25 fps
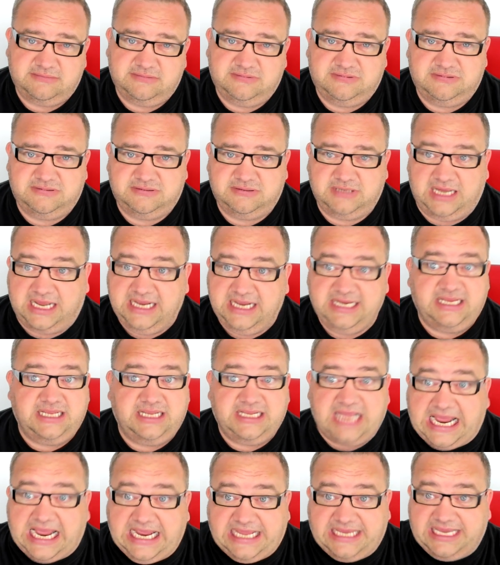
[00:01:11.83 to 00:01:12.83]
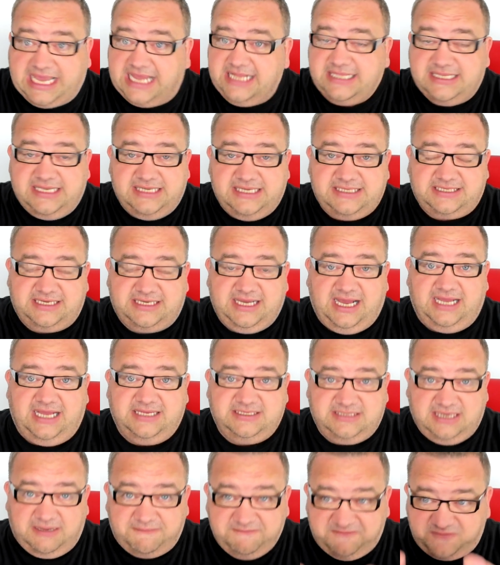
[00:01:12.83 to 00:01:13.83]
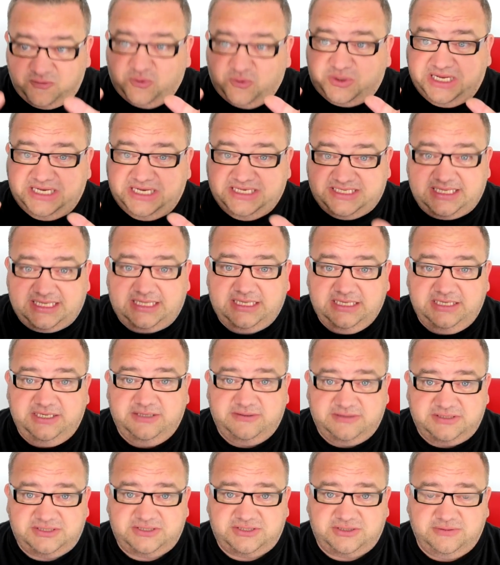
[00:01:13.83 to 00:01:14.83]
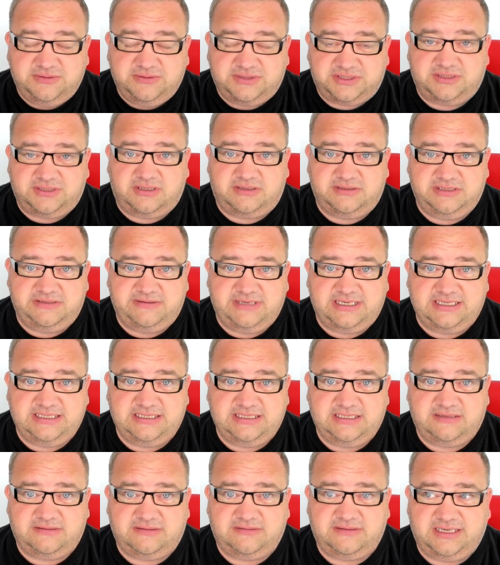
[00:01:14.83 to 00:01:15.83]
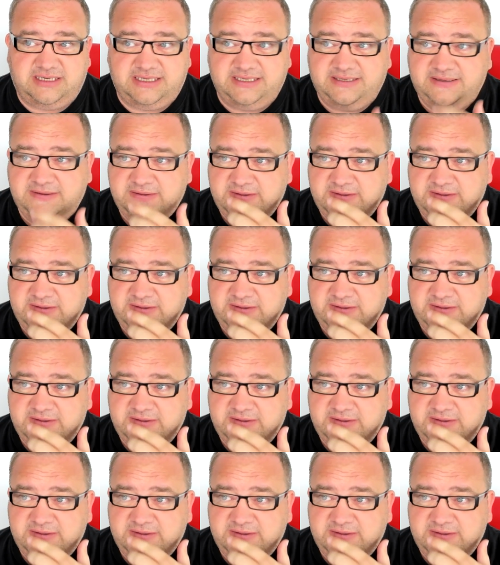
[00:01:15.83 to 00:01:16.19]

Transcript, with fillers: Oof, hey, hey, get this, guys. Yeah, I'm fucking telling you a true story right now, right?